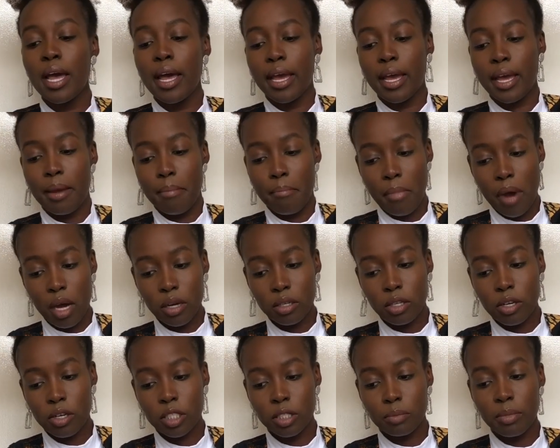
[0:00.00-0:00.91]
Iman
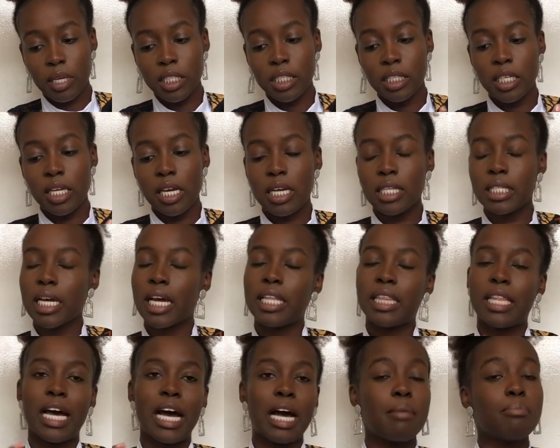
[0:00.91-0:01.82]
Cosmetics, and
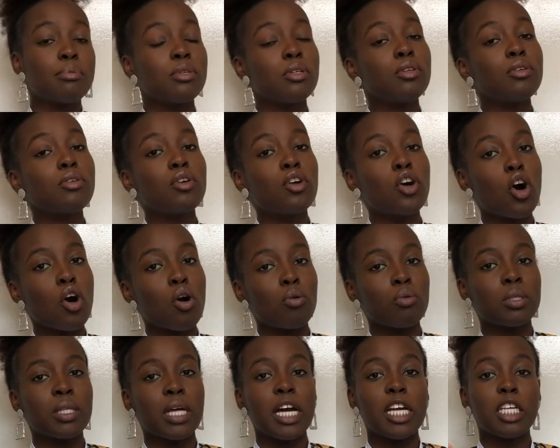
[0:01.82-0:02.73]
the absolute goals,
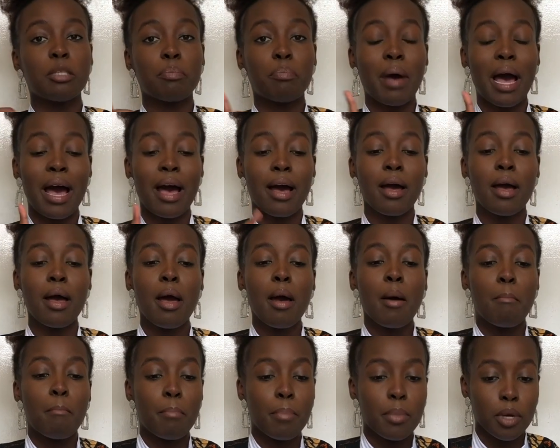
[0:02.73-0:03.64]
that is Pat
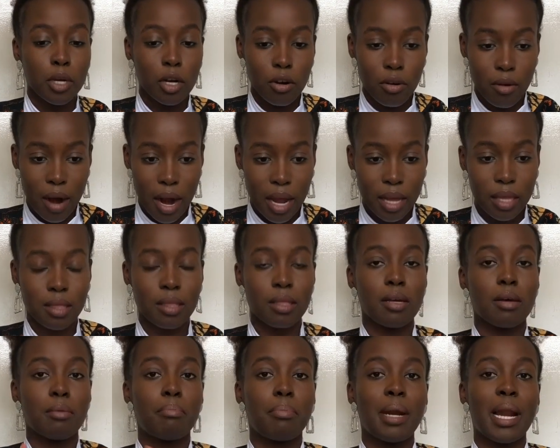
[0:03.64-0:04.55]
McGrath, a
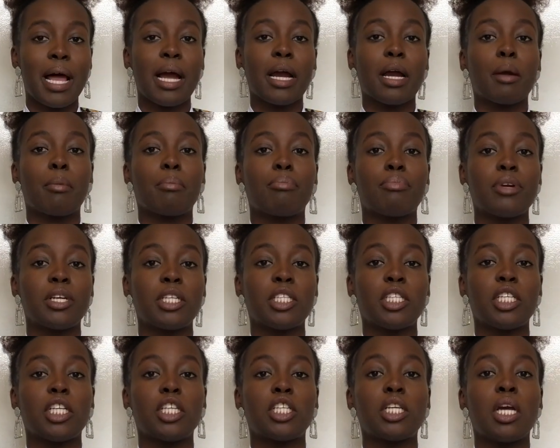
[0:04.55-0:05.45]
black
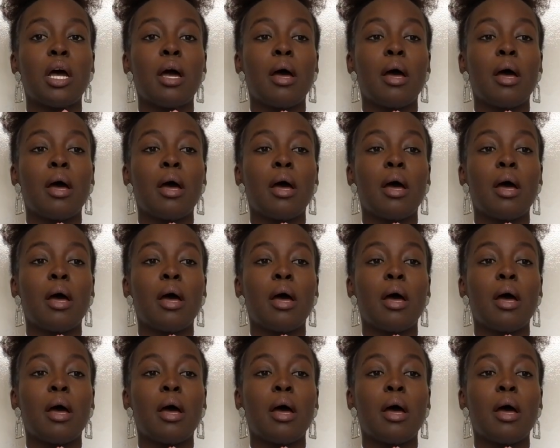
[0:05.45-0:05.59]
British